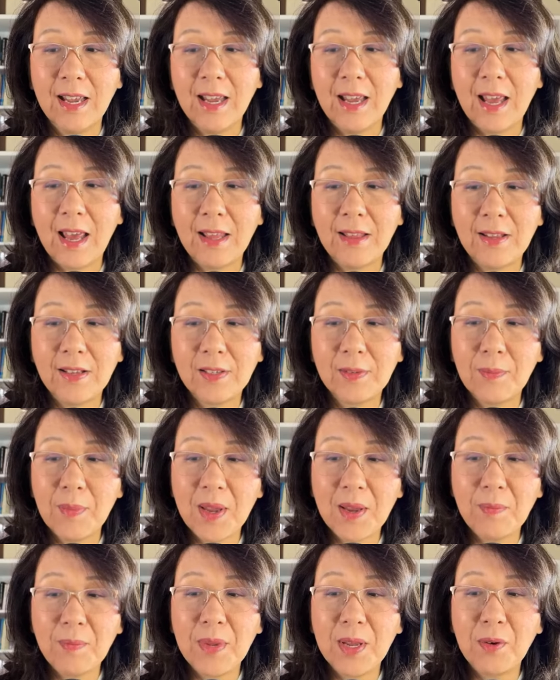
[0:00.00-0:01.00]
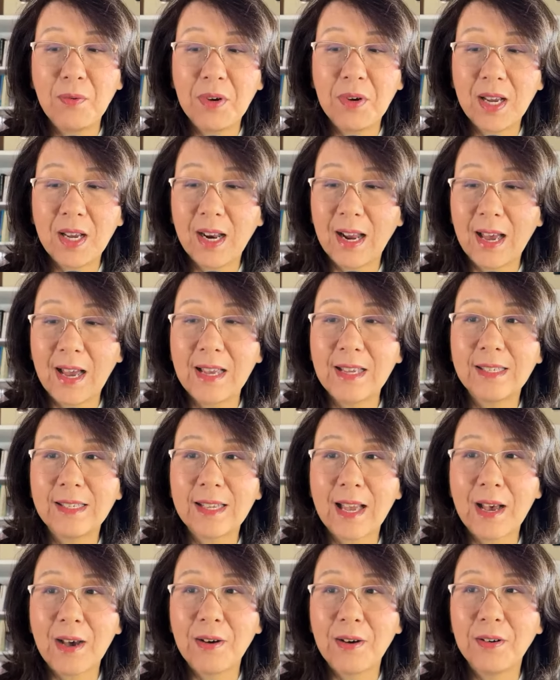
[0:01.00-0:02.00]
And this made me realize
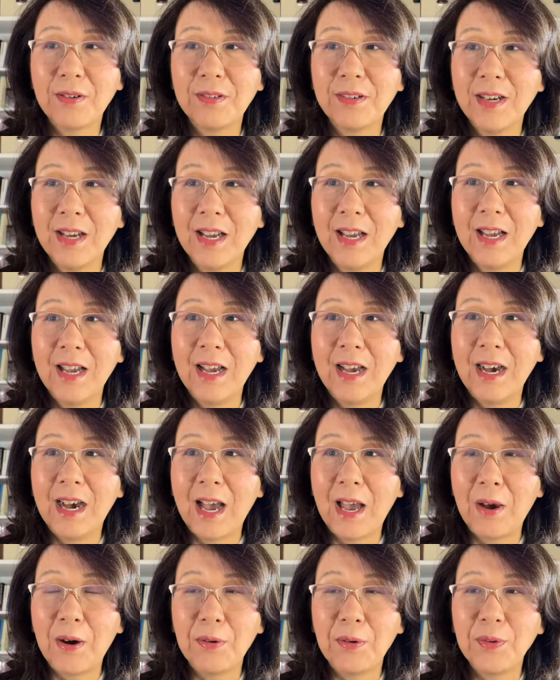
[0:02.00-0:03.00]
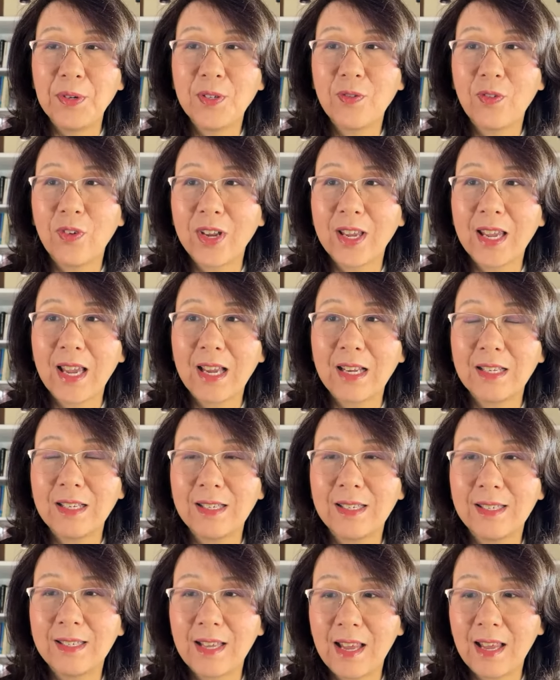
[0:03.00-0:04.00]
how I always forget
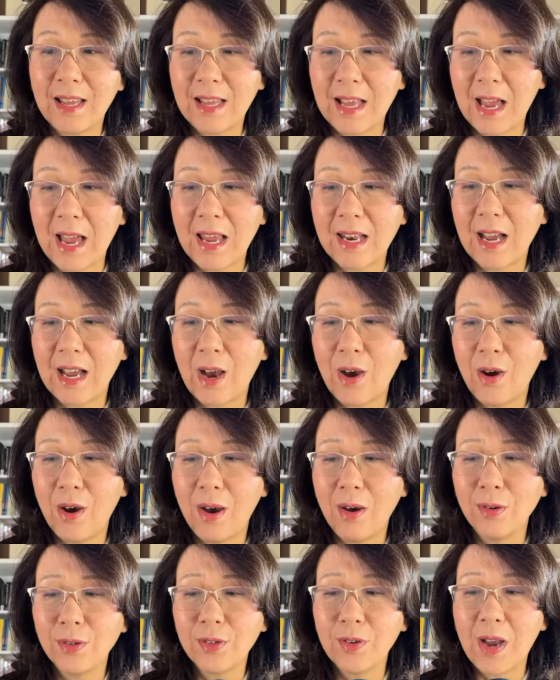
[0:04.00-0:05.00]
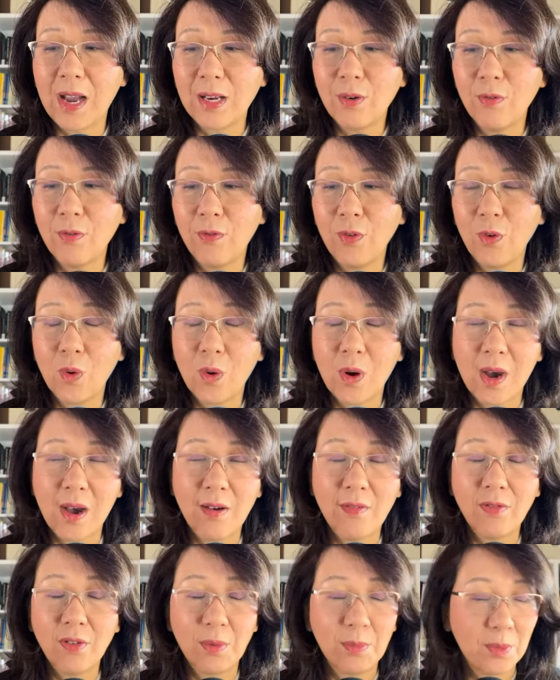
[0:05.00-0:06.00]
to say that. And I don't feel
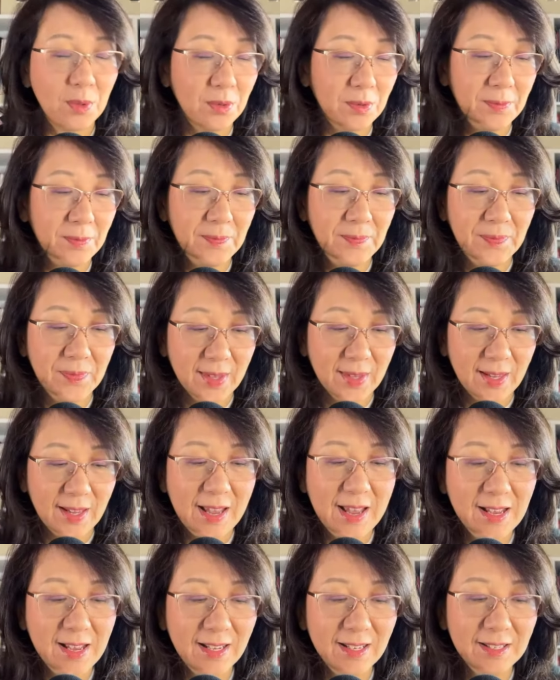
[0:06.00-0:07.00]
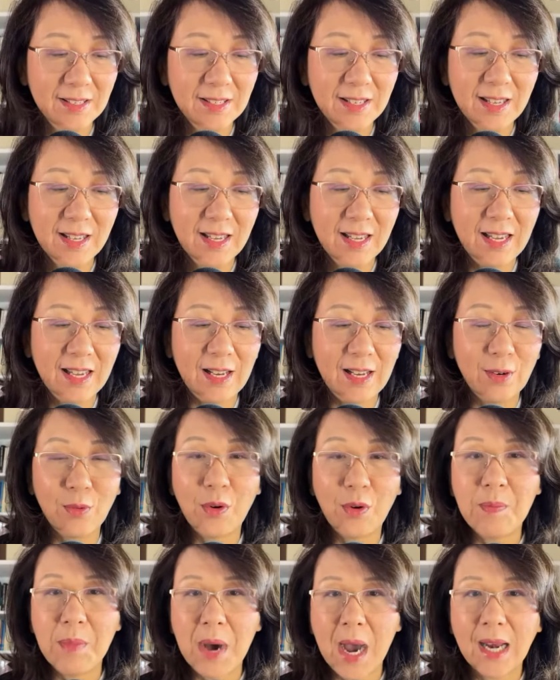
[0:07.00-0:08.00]
comfortable, you know,
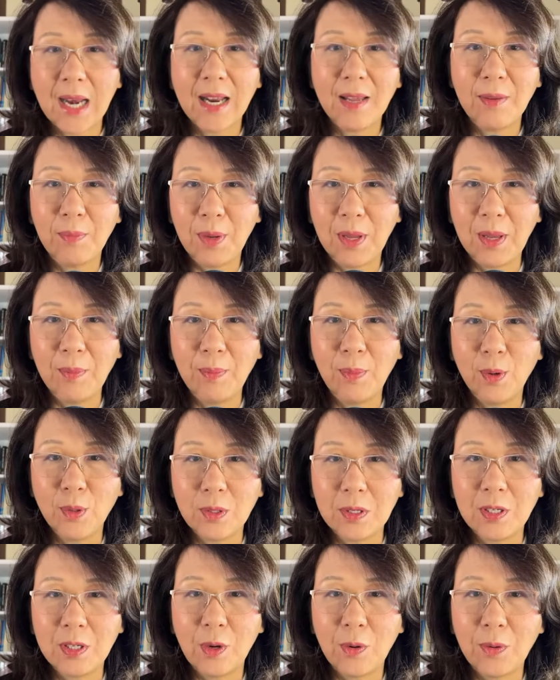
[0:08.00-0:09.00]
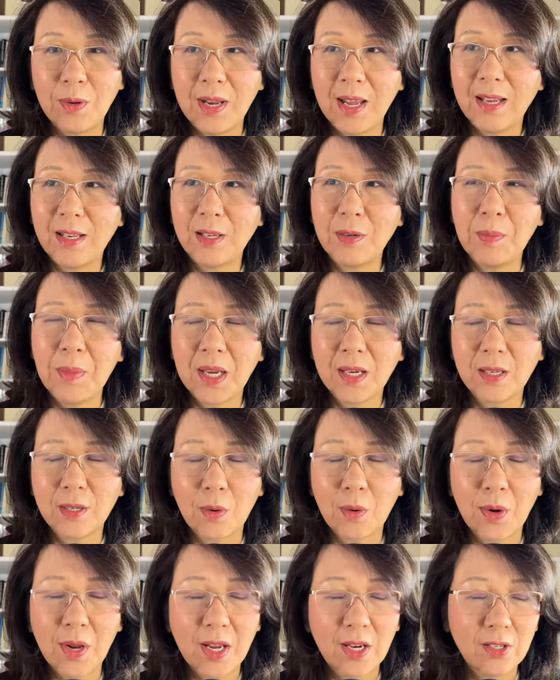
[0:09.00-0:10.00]
reminding people to donate, to make
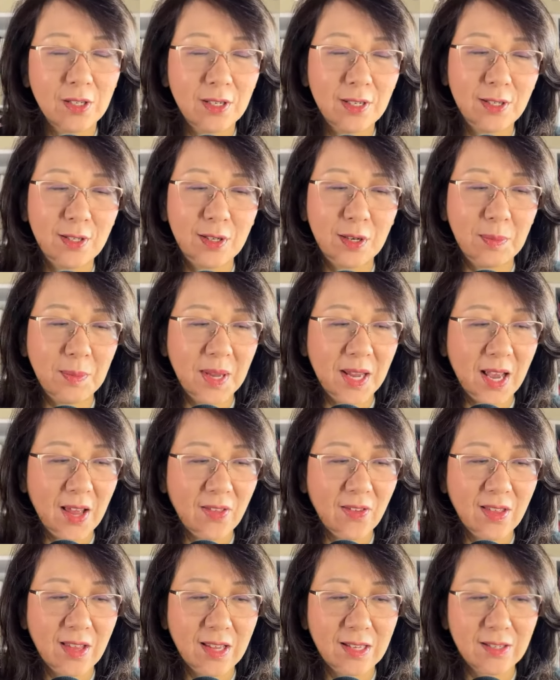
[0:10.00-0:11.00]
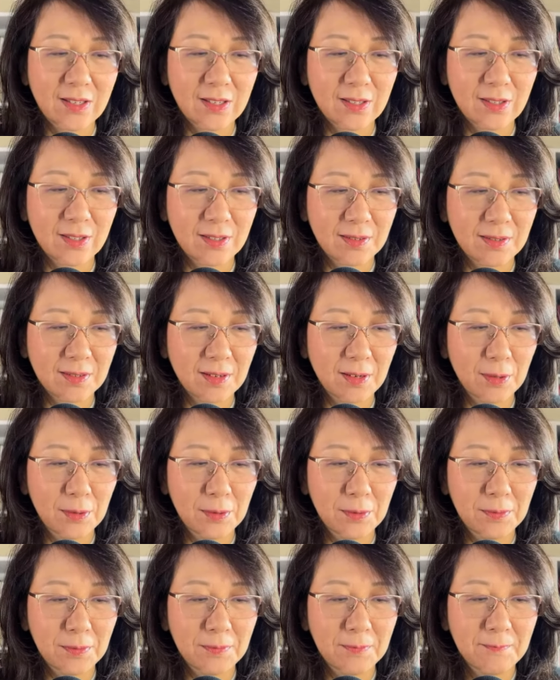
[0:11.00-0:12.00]
donations to me. I think that's just a
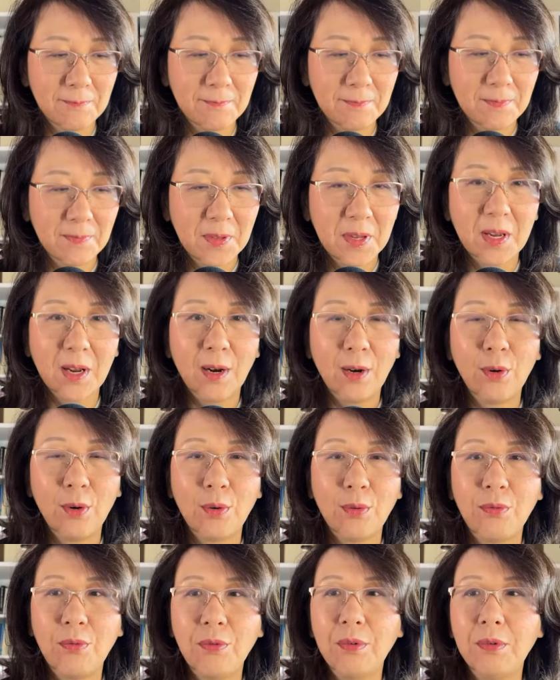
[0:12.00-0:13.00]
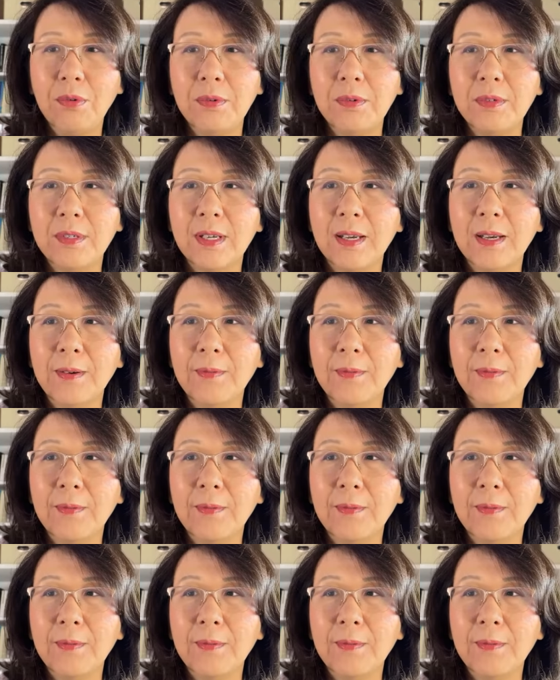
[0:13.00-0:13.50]
little rude.